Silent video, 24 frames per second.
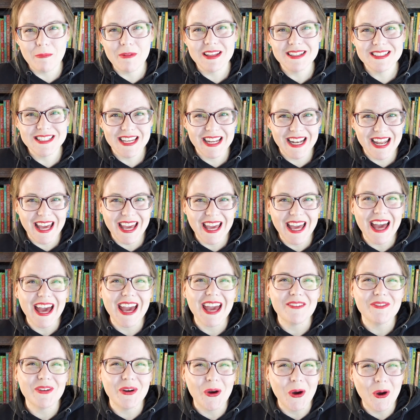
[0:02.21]
and today I
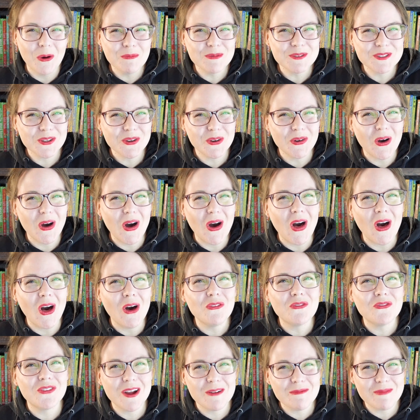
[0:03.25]
have a homeschool haul
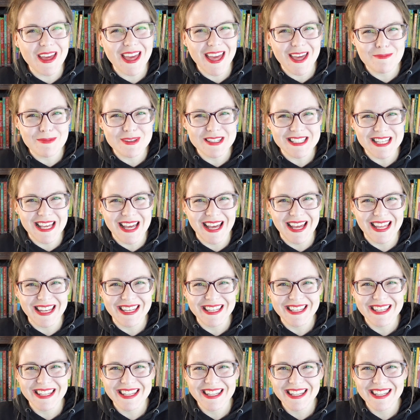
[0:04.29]
from Amazon.